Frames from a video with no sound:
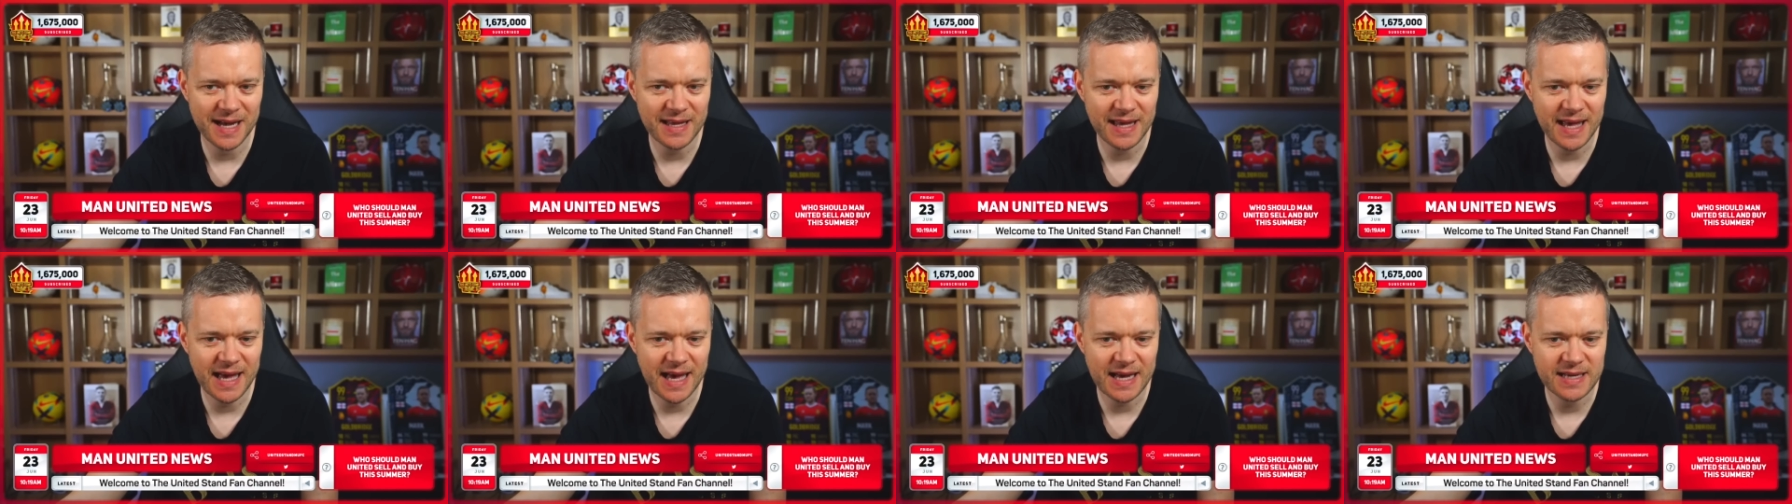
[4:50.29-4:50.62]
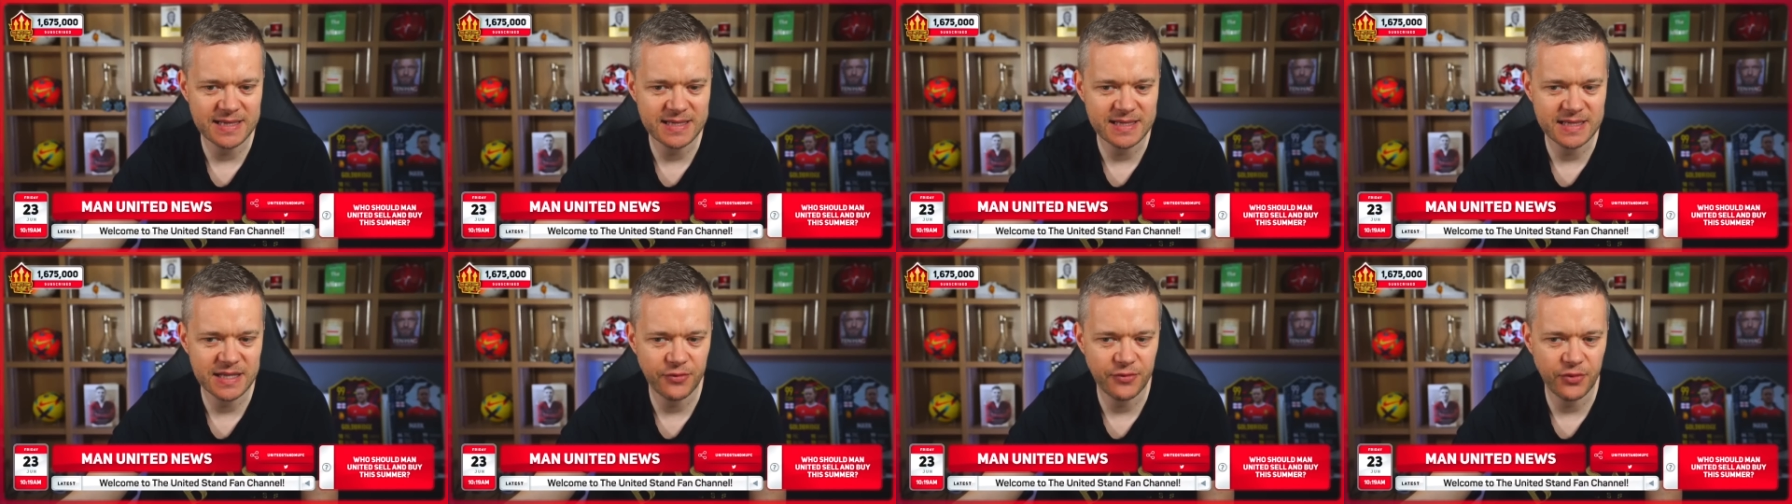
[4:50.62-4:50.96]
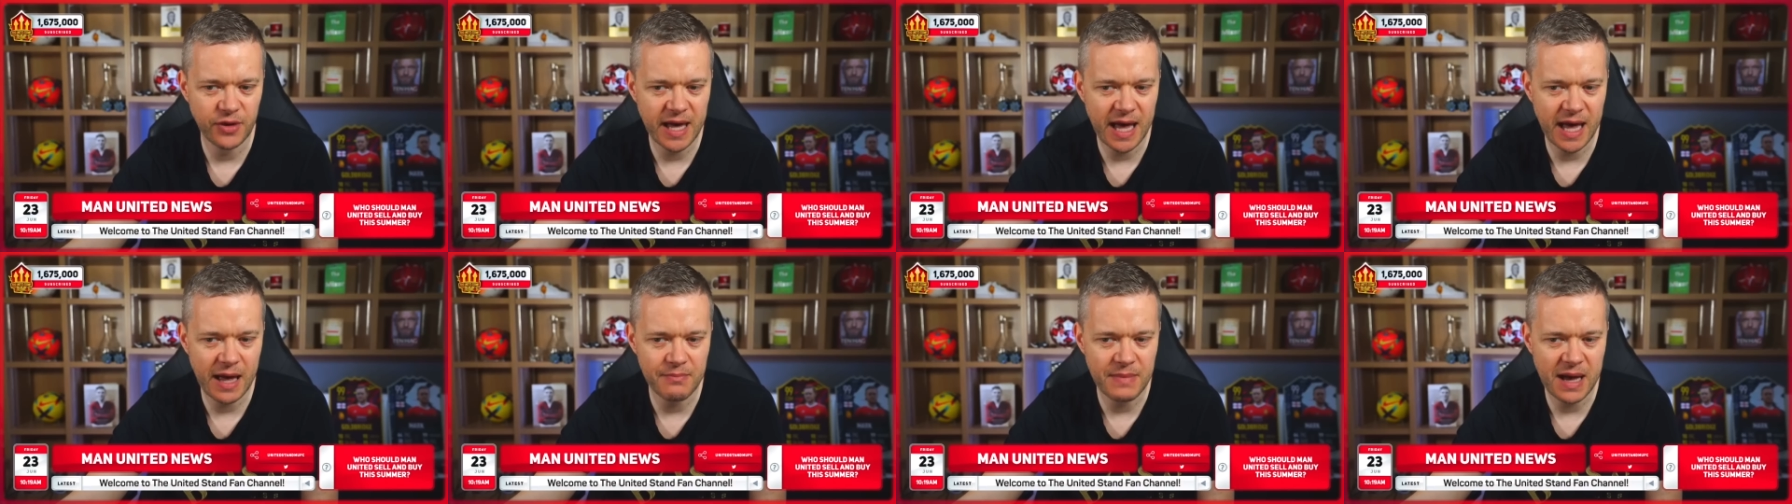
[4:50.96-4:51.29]
yes, if we
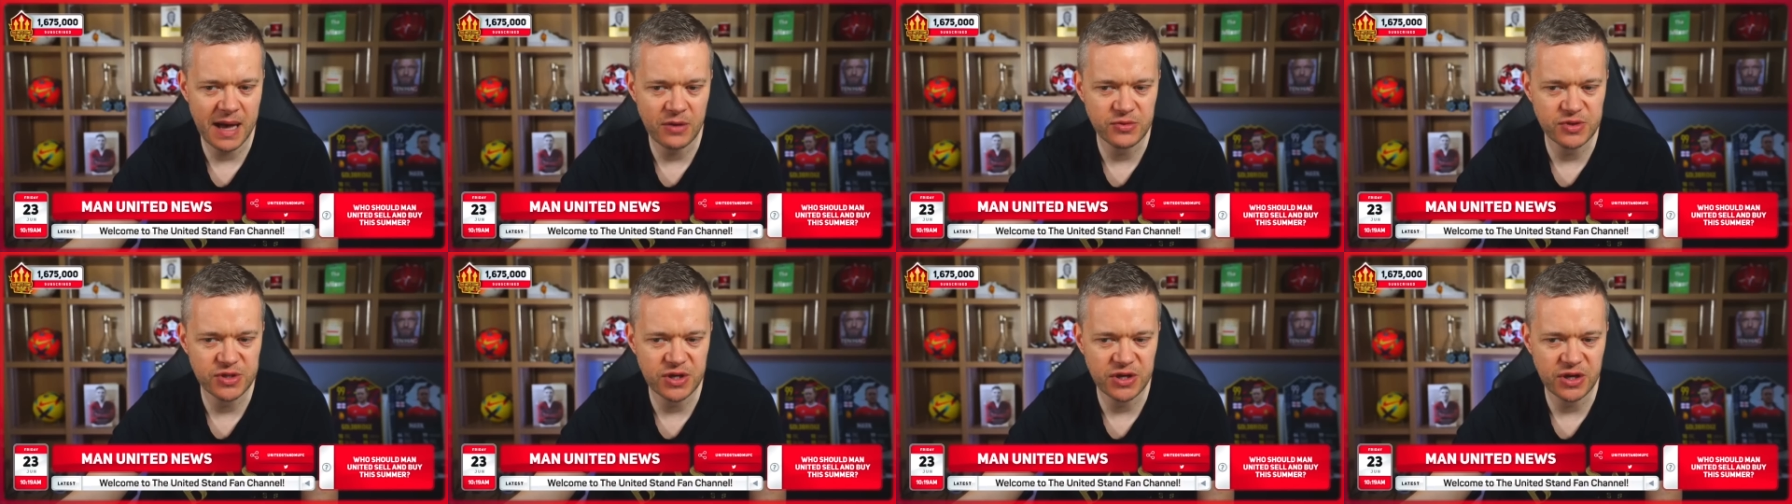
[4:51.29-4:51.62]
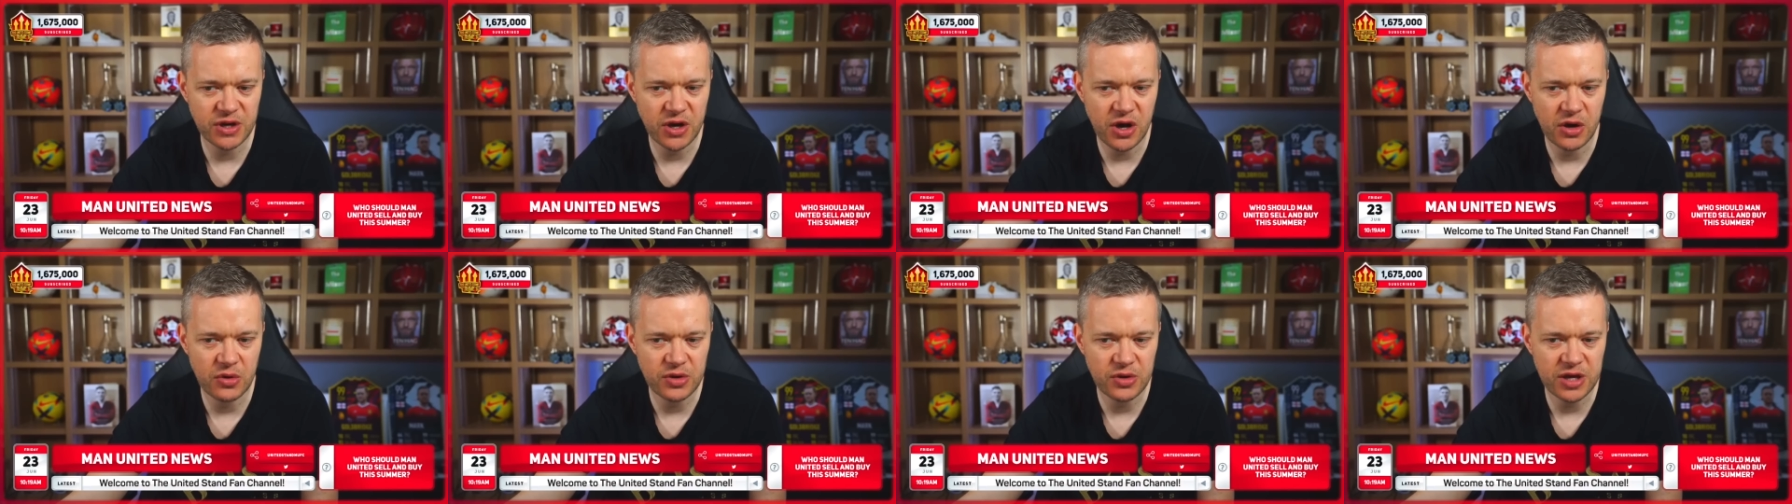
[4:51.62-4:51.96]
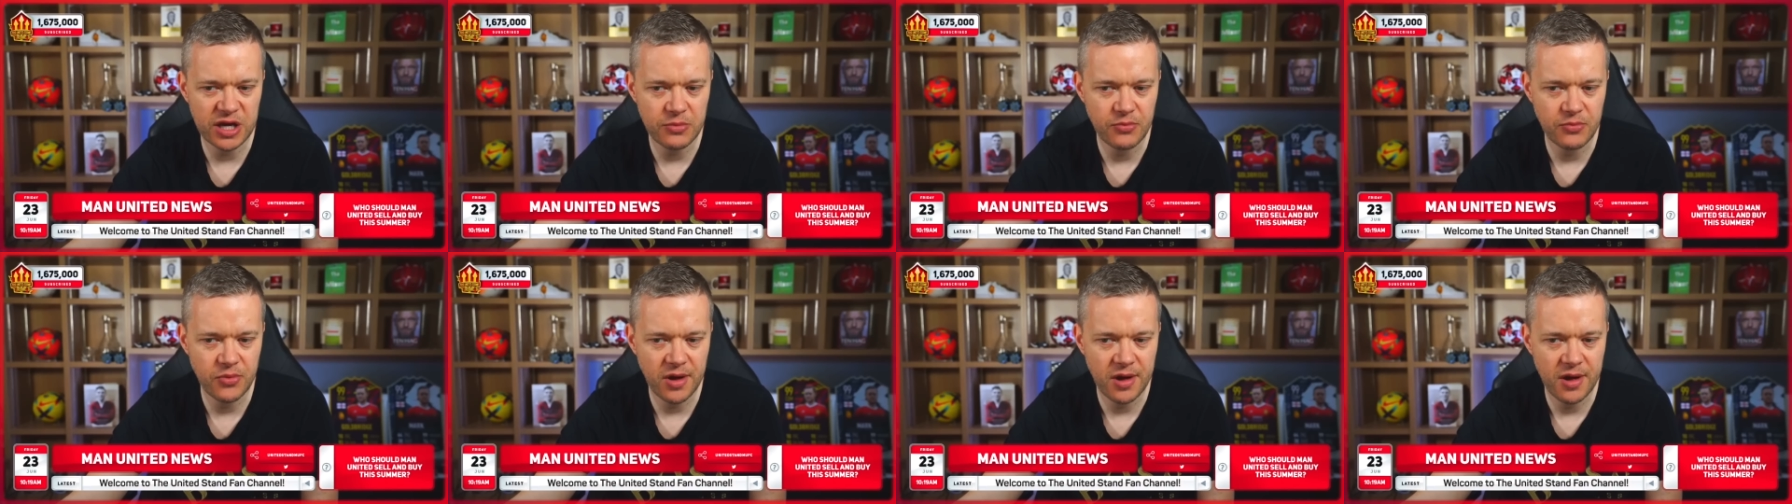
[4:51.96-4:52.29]
get Mount and a
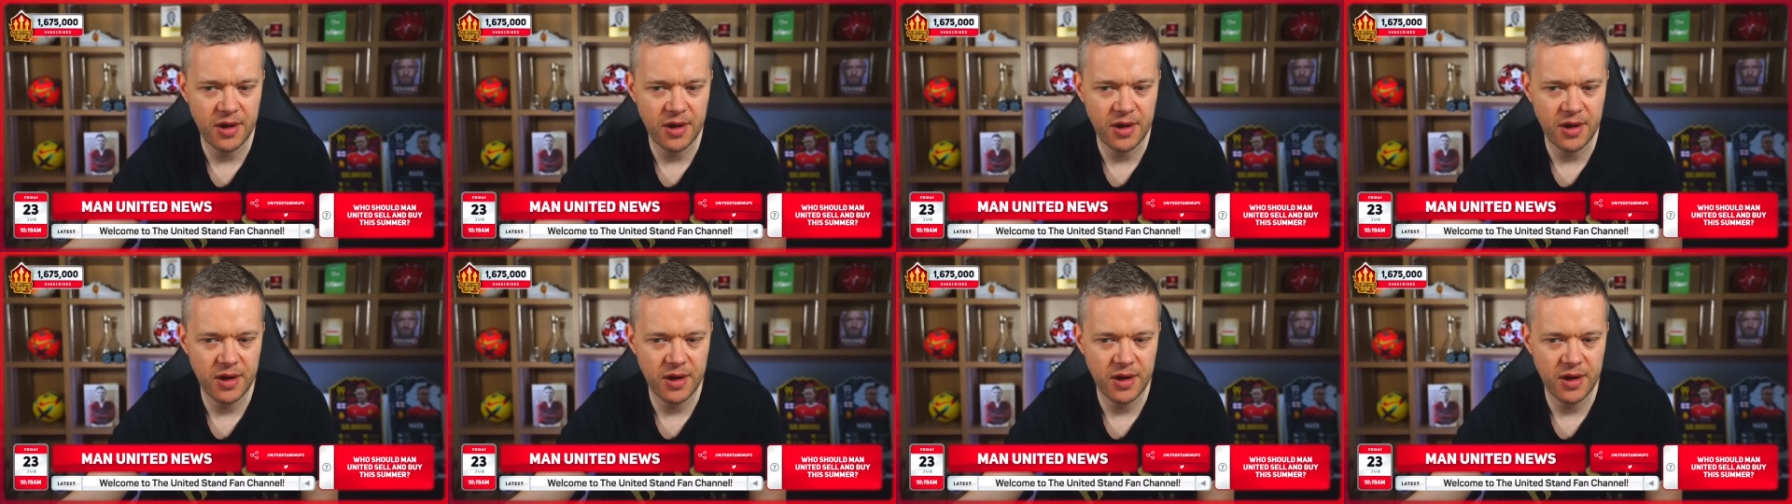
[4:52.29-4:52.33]
goalkeeper.